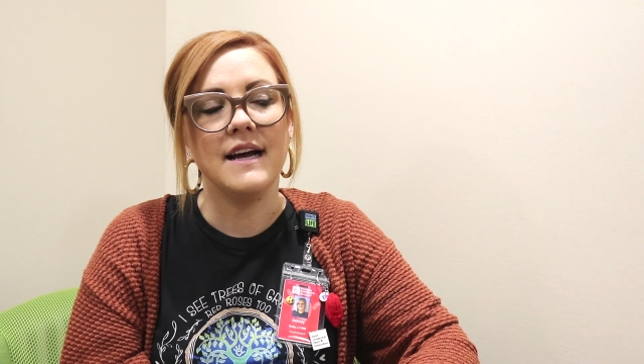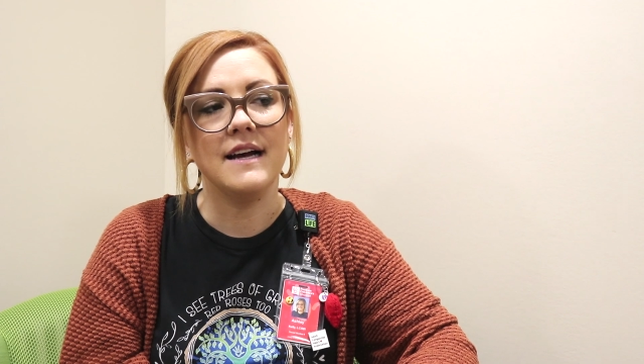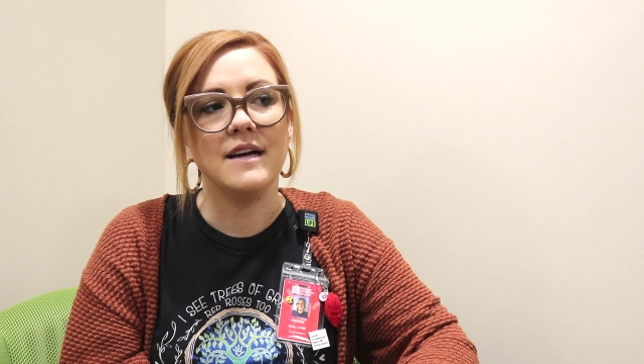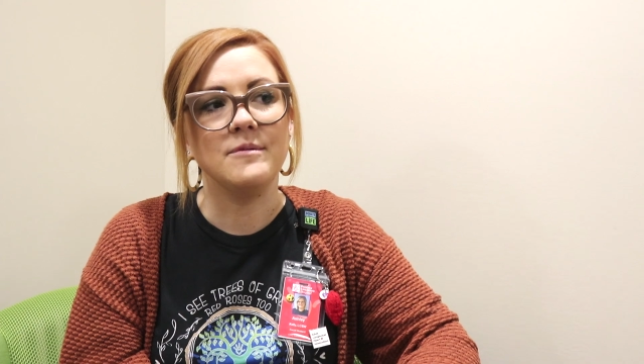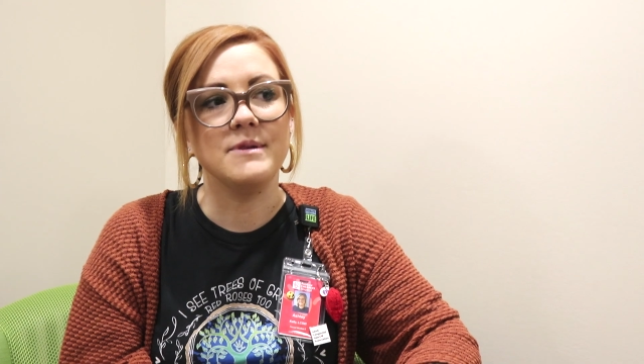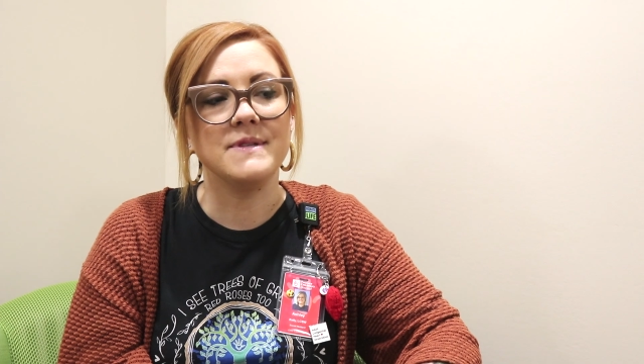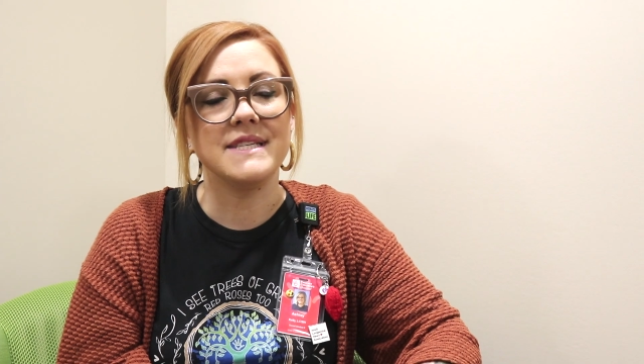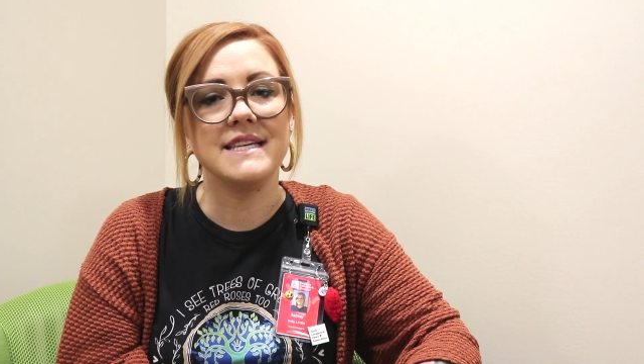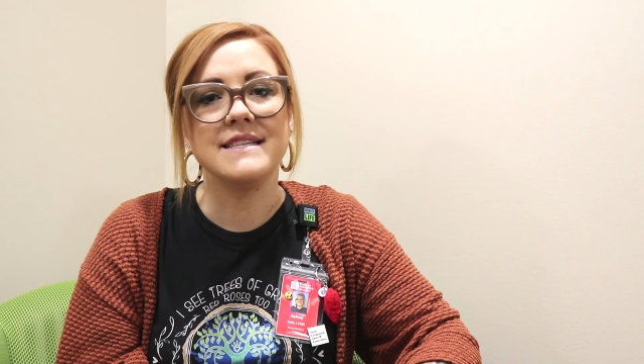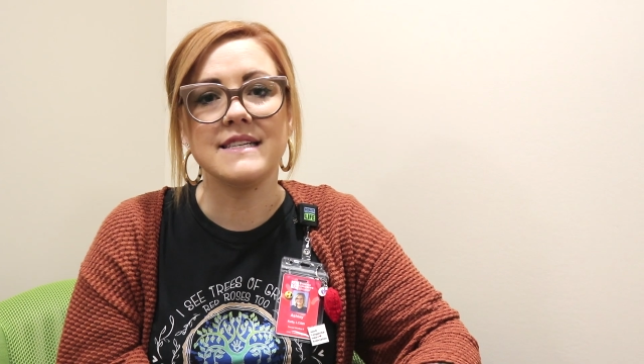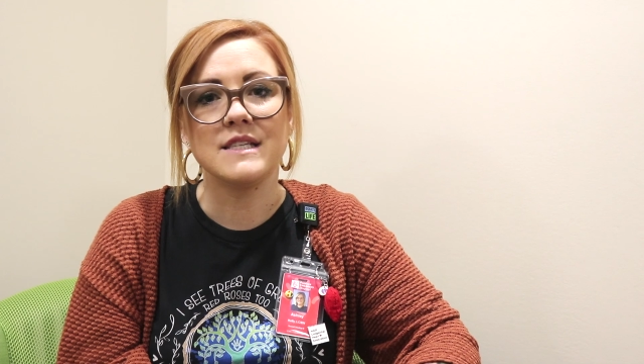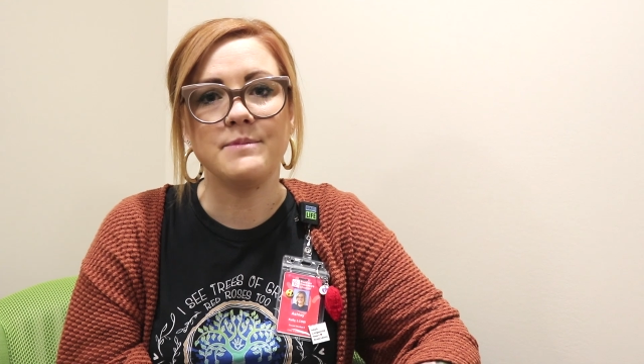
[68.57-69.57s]
Um, it was
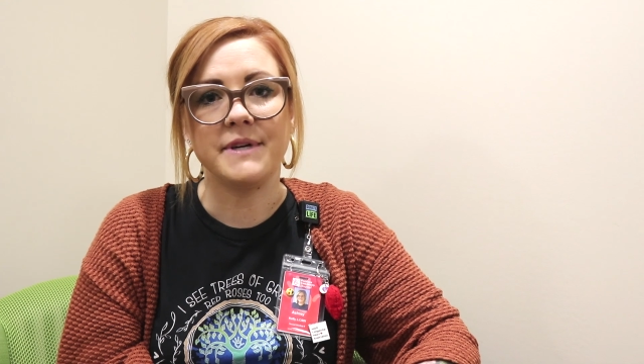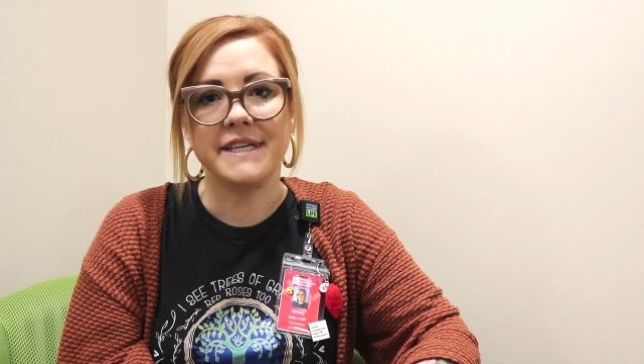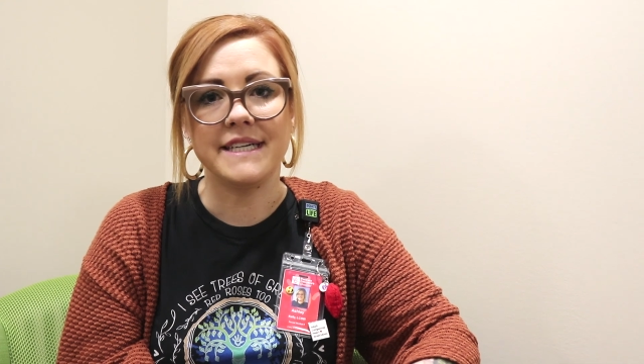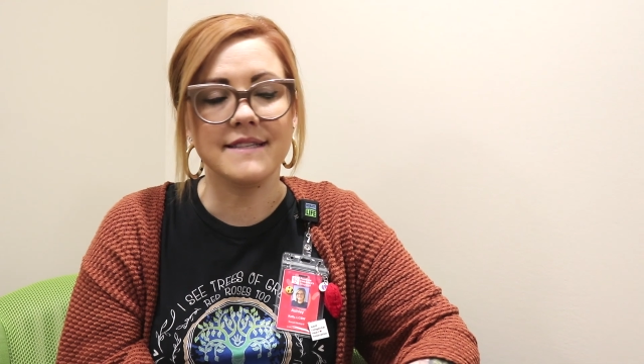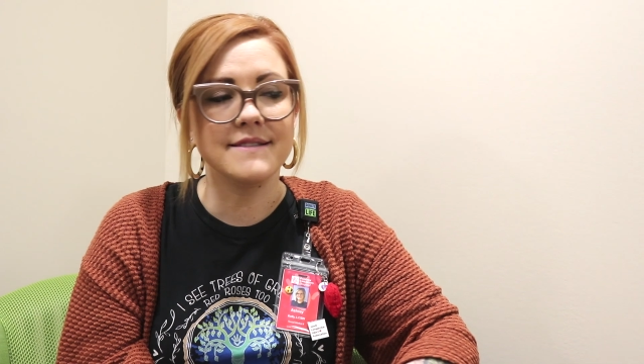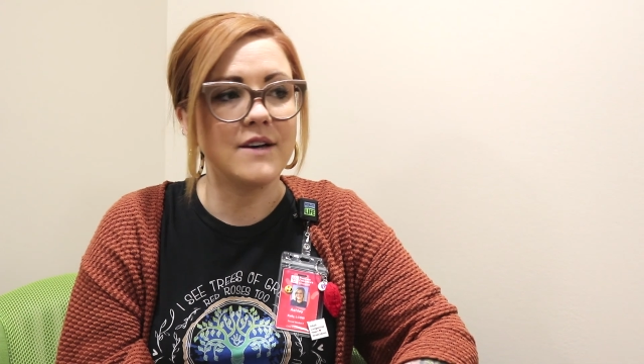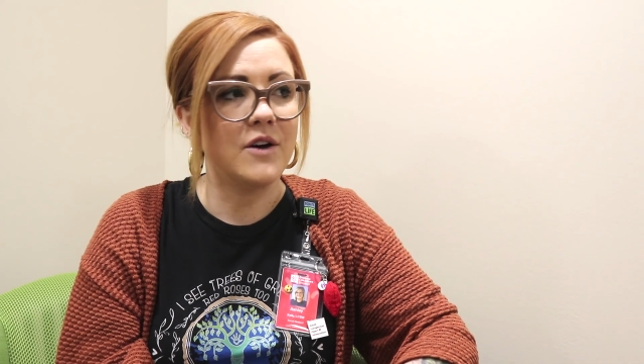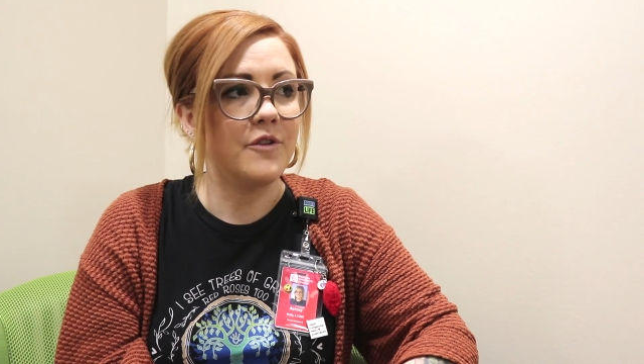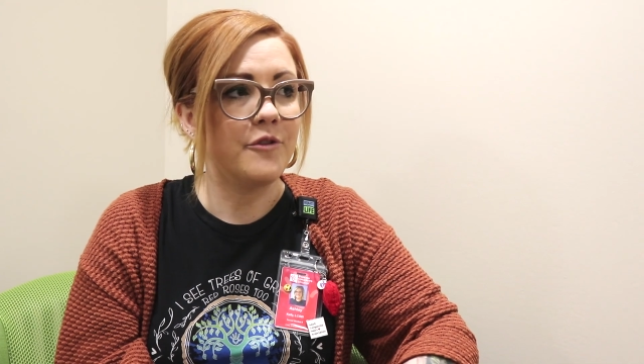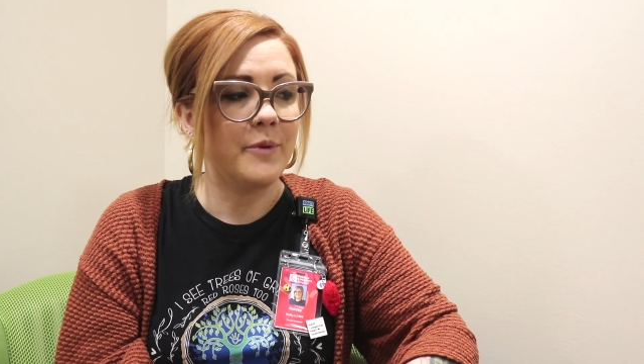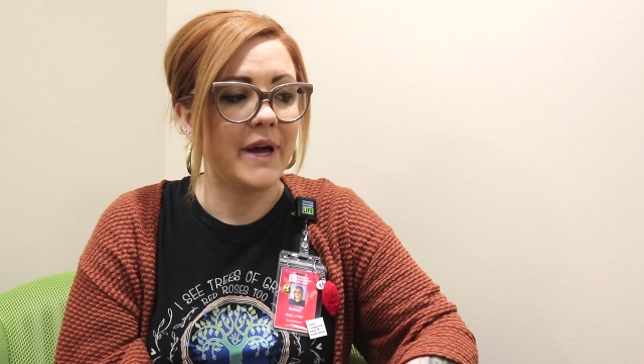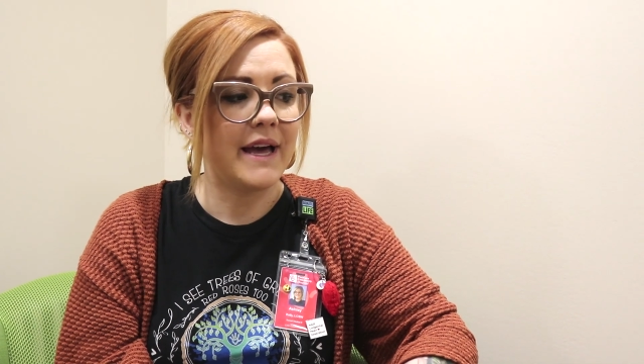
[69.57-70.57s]
his experience all
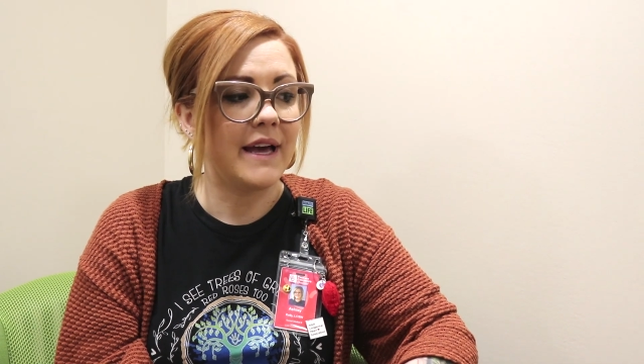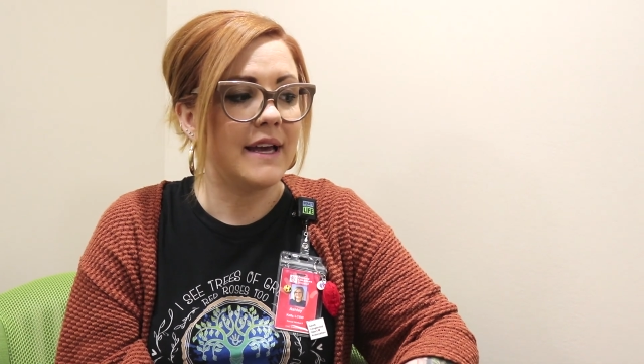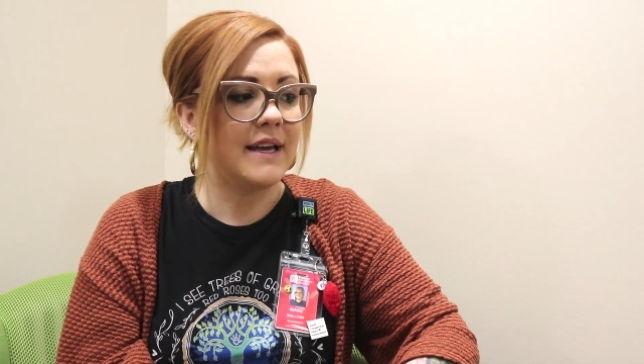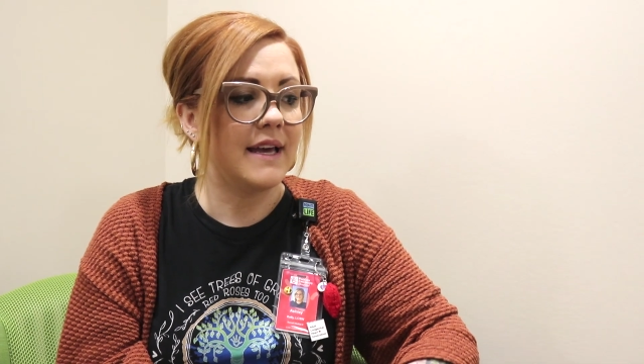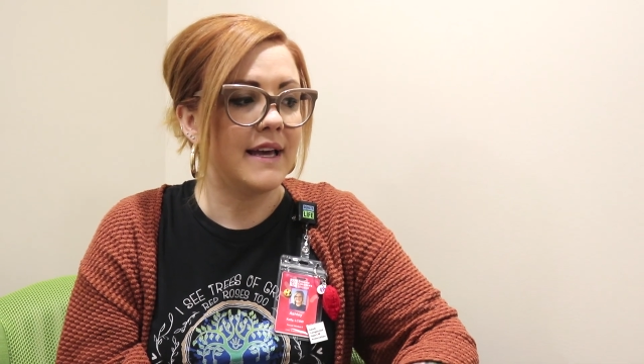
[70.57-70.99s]
the way,